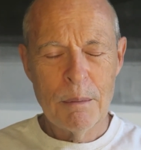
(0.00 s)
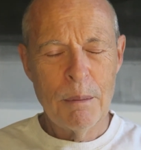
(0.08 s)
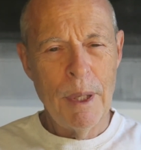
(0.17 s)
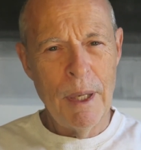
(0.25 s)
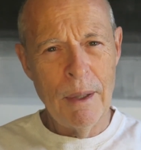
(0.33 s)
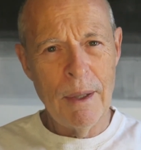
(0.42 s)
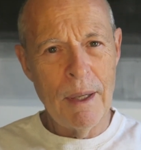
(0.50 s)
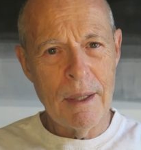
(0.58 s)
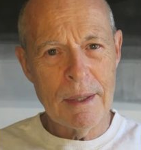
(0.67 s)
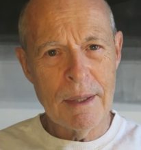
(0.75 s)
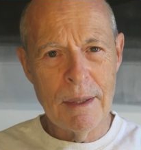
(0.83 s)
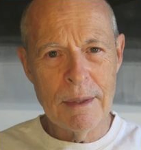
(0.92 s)

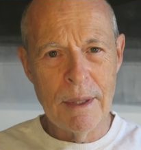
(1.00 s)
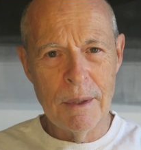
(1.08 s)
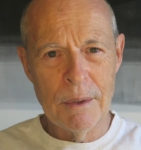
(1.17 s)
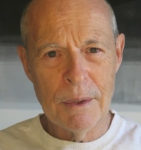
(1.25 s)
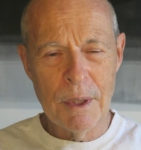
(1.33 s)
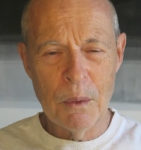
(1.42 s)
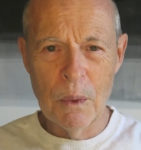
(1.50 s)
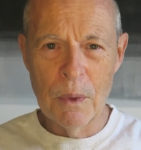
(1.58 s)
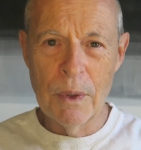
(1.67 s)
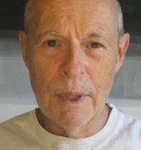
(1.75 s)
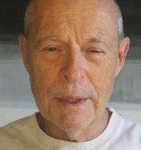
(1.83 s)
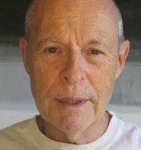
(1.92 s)
Paradox, that's an interesting
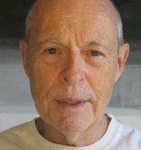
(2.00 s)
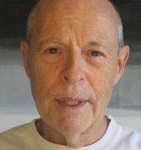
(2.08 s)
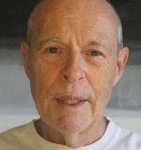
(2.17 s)
word.